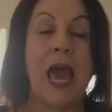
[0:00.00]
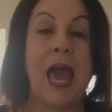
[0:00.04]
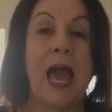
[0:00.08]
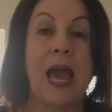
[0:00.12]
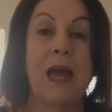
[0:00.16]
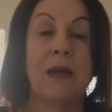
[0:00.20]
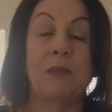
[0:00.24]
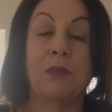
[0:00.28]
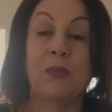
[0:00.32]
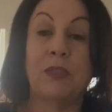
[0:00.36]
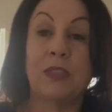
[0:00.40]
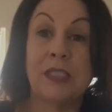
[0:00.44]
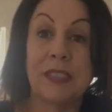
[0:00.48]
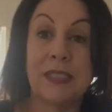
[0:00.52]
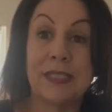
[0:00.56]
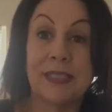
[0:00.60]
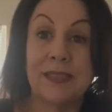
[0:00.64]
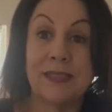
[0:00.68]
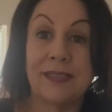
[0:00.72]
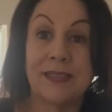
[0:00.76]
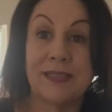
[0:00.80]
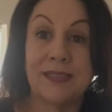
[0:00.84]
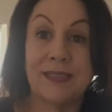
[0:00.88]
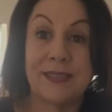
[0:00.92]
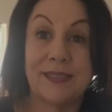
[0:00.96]
and we'll
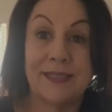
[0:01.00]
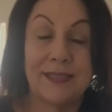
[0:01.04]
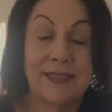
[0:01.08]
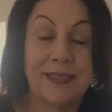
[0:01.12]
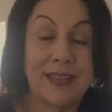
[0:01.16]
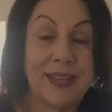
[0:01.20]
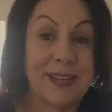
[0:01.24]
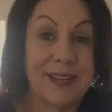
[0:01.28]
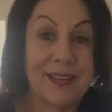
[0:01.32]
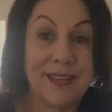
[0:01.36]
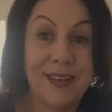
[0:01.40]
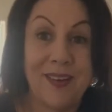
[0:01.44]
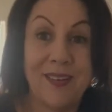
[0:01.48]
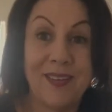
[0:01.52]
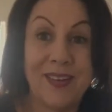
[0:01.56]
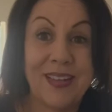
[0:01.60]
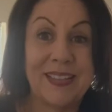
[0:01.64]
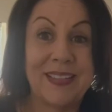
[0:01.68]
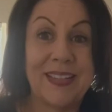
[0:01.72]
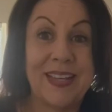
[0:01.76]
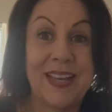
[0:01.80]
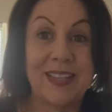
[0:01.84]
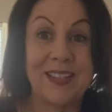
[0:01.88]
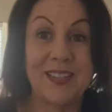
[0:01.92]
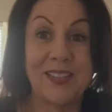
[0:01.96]
just get it
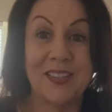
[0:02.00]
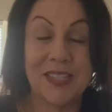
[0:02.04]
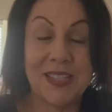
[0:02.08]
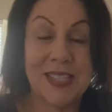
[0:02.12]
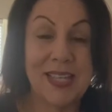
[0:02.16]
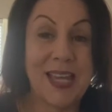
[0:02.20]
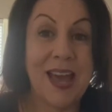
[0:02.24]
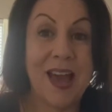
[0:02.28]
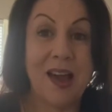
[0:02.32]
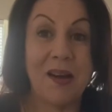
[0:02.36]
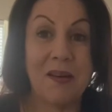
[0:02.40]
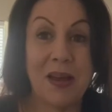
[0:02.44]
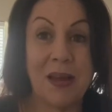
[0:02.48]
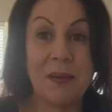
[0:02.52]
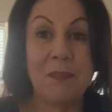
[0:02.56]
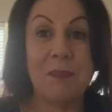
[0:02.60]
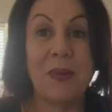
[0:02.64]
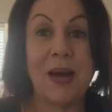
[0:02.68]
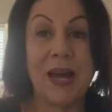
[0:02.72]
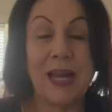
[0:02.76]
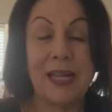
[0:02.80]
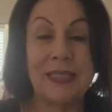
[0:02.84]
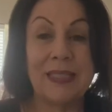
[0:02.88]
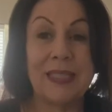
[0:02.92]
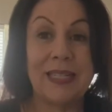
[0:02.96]
going and you'll see how I
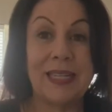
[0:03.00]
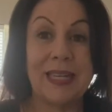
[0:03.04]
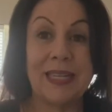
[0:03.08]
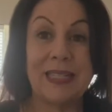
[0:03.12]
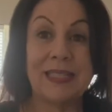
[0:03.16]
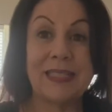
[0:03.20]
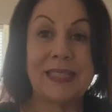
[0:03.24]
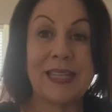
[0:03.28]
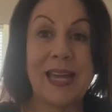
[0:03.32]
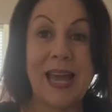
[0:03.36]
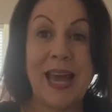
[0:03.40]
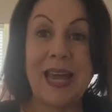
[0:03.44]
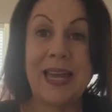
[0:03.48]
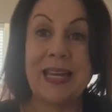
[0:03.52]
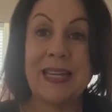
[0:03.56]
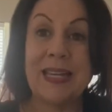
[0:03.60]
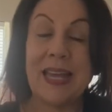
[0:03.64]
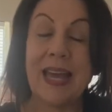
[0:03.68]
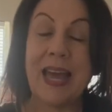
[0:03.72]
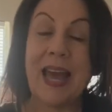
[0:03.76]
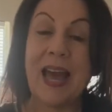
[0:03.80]
bind the inside.